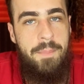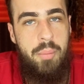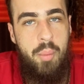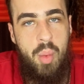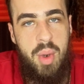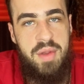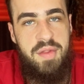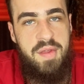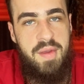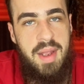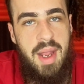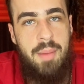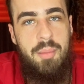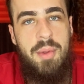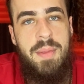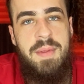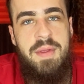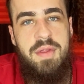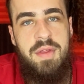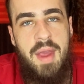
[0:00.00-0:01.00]
Once again,
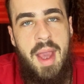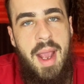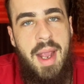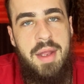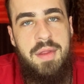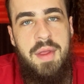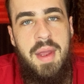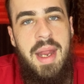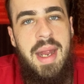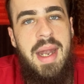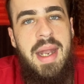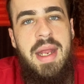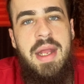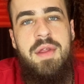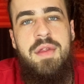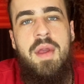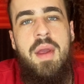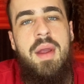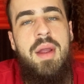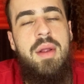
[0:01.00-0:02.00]
with the size, it
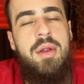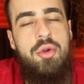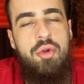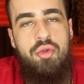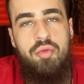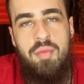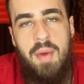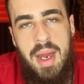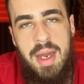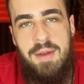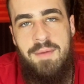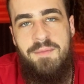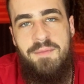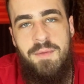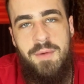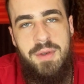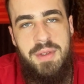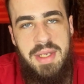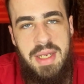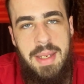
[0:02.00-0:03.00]
is great
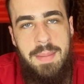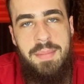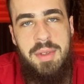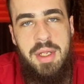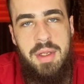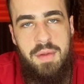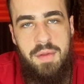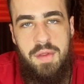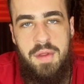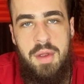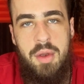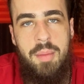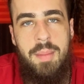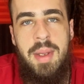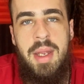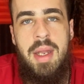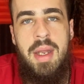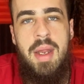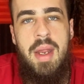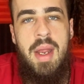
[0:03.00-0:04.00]
for deep
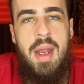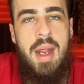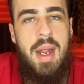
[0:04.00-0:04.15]
concealment.